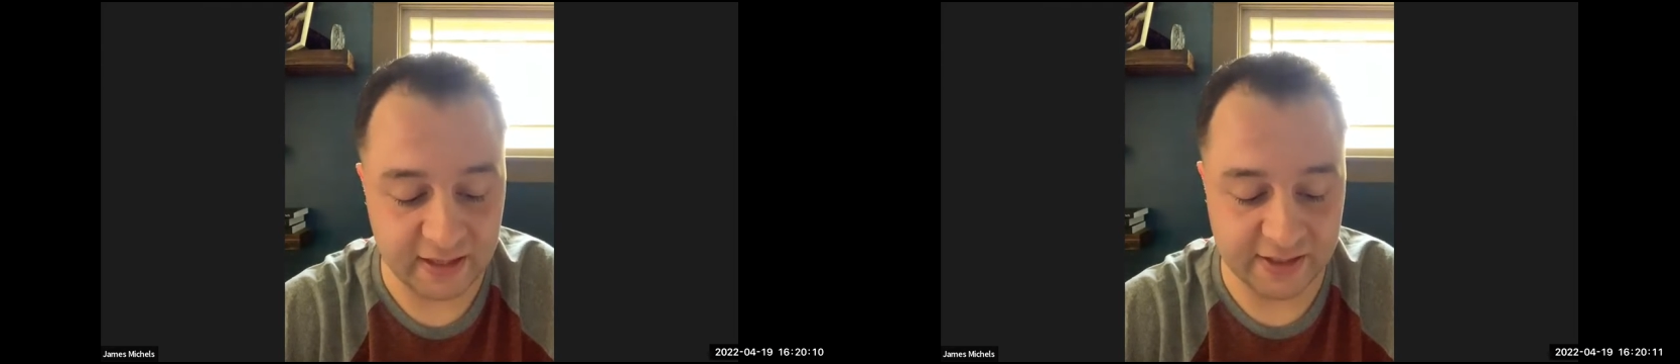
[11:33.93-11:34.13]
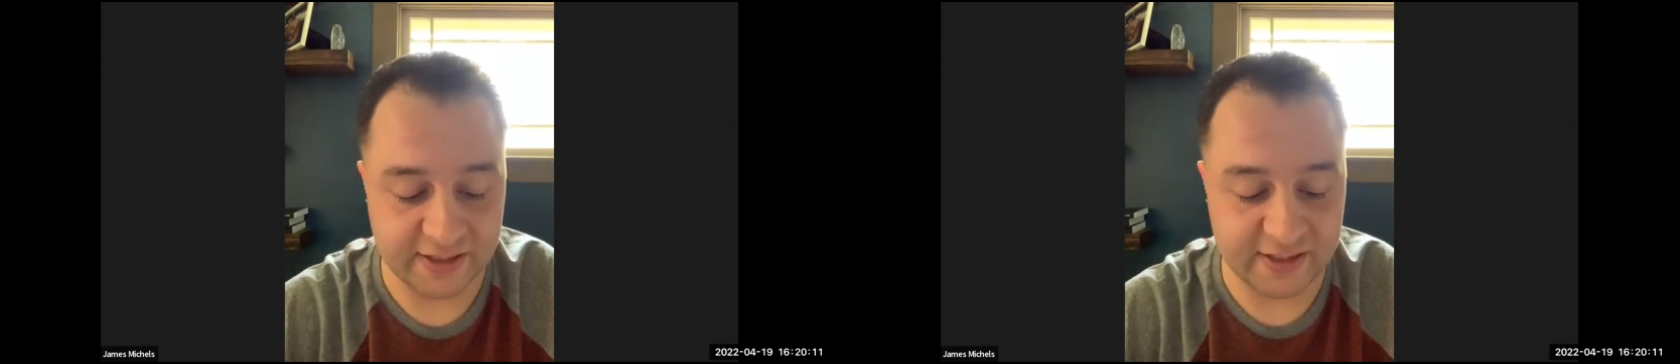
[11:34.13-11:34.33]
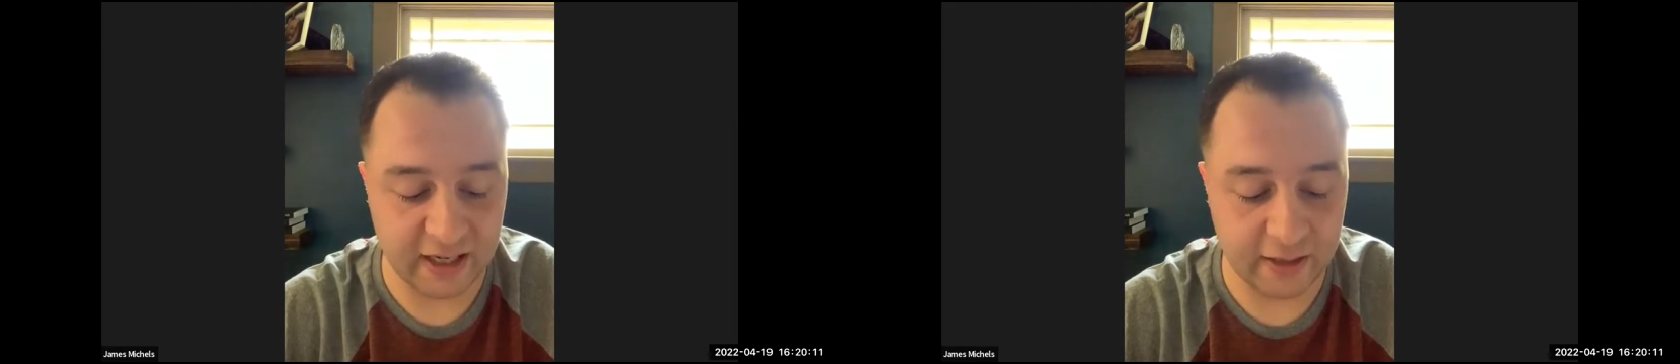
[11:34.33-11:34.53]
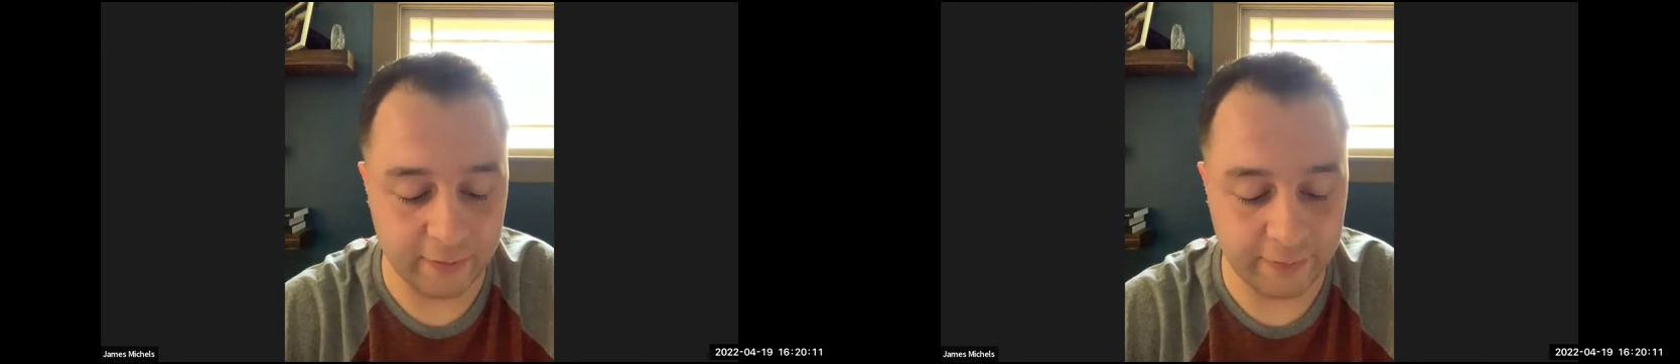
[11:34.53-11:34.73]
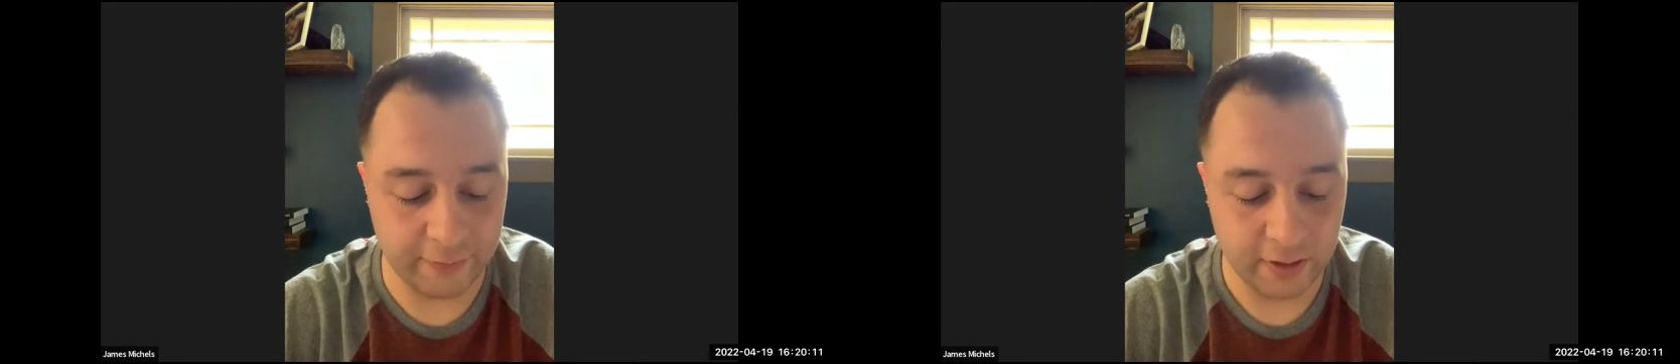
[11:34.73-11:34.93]
on the side
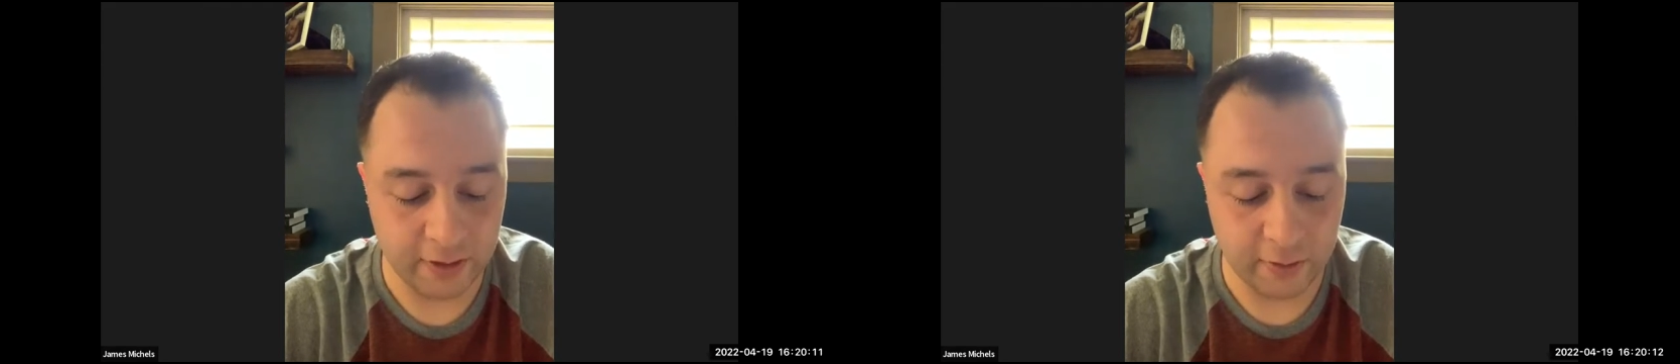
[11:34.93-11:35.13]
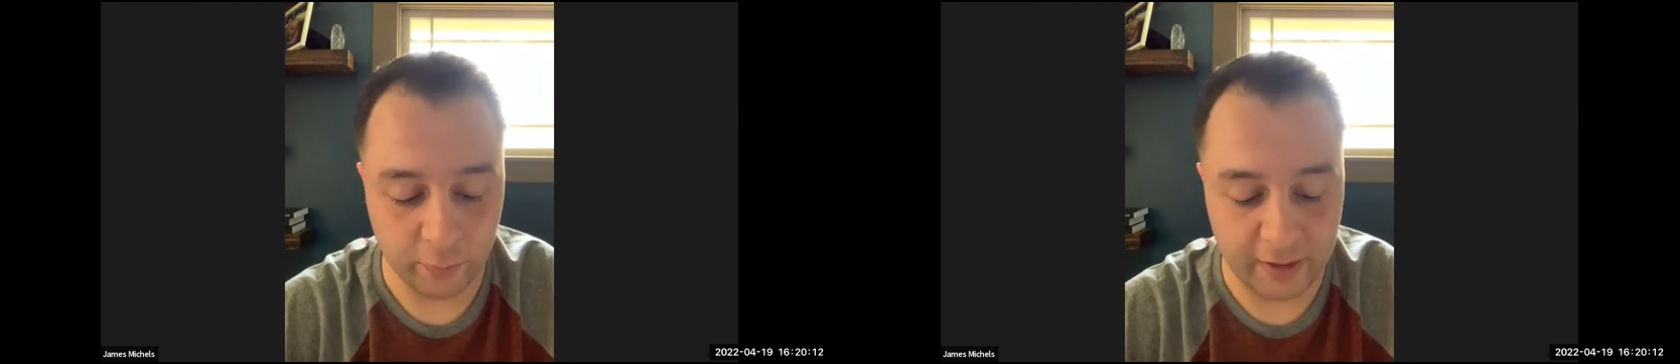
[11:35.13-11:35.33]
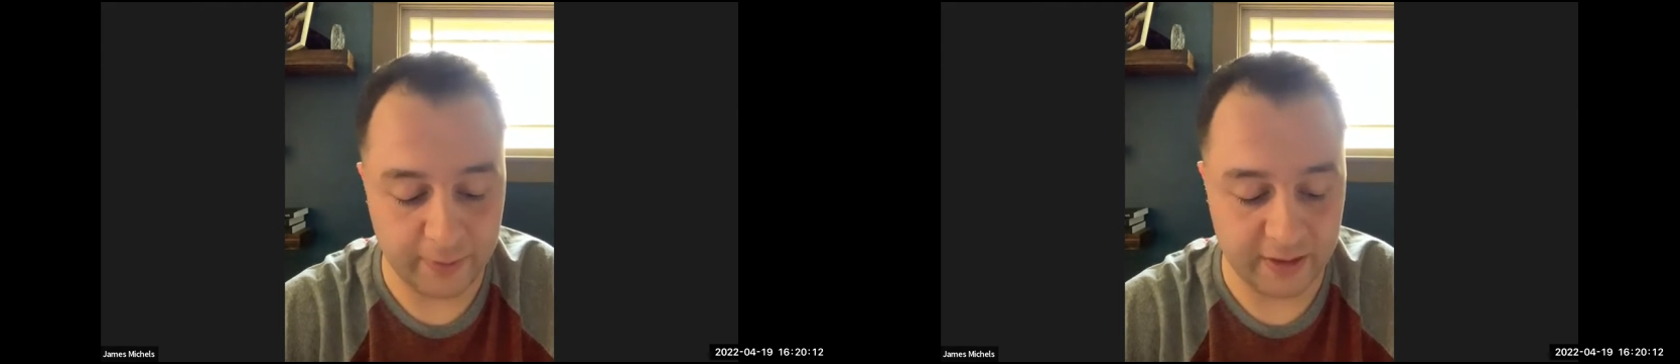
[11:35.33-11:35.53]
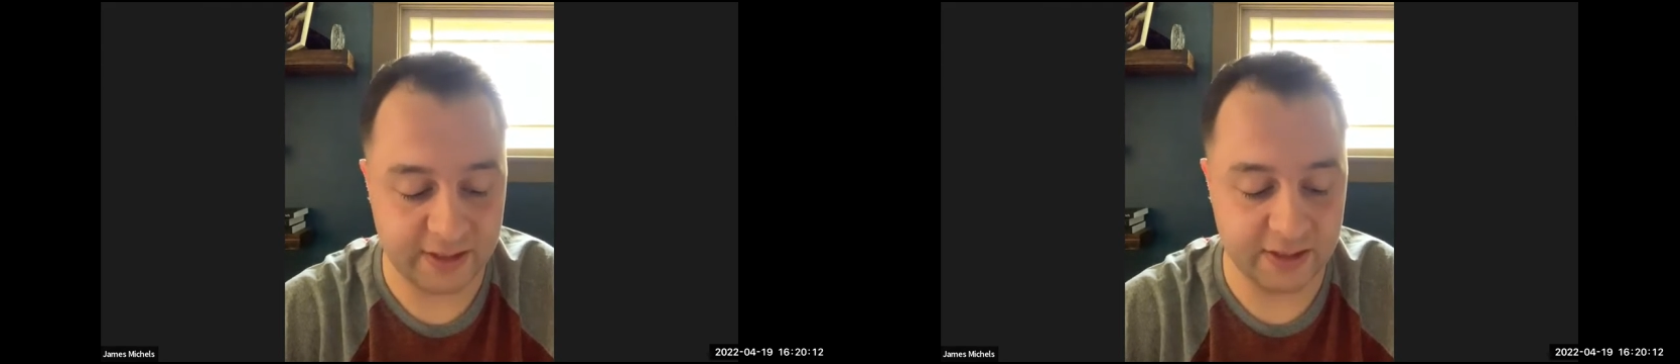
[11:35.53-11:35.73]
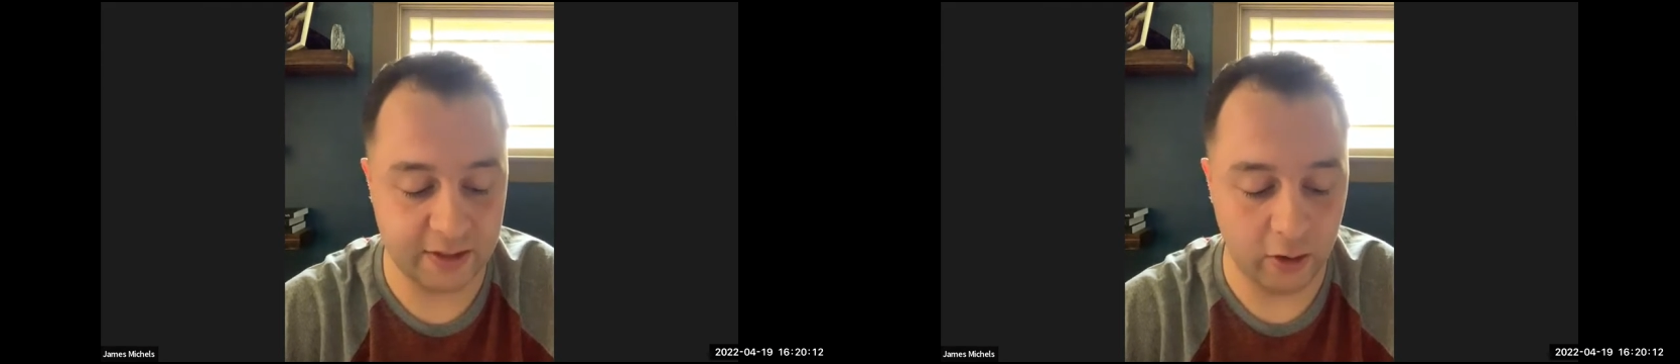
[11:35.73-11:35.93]
of
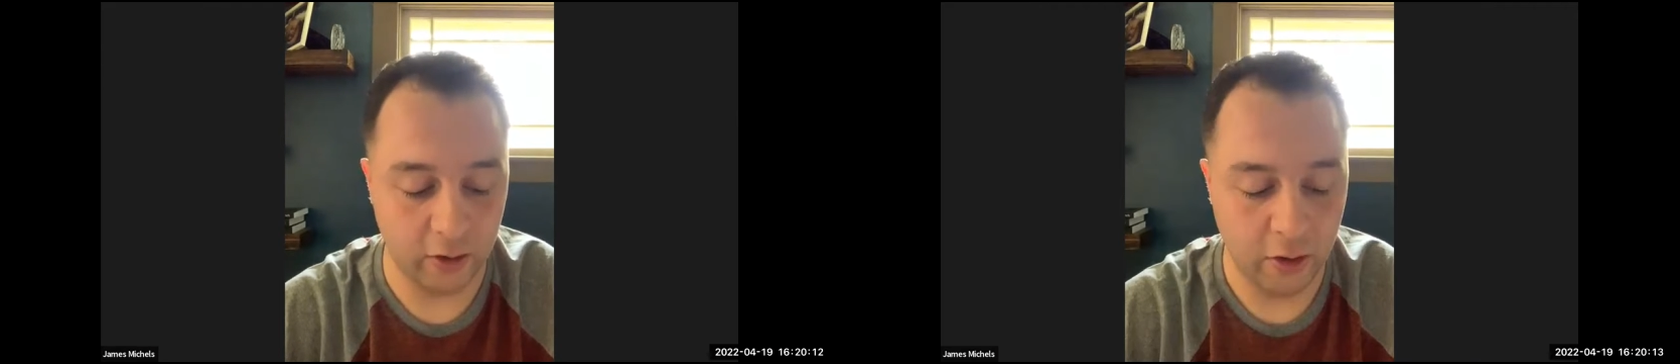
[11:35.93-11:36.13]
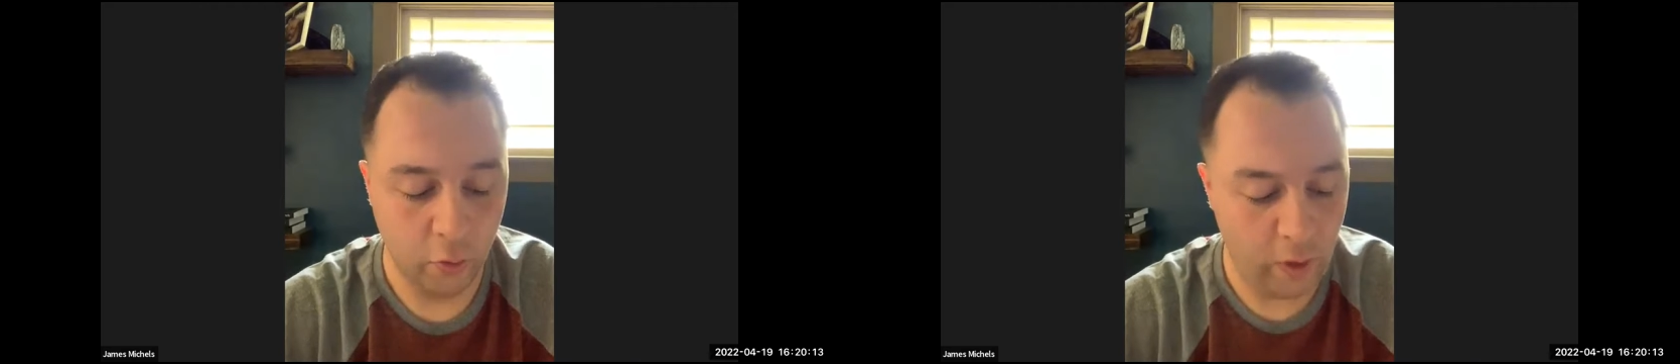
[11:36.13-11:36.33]
Ray-Ban's skull.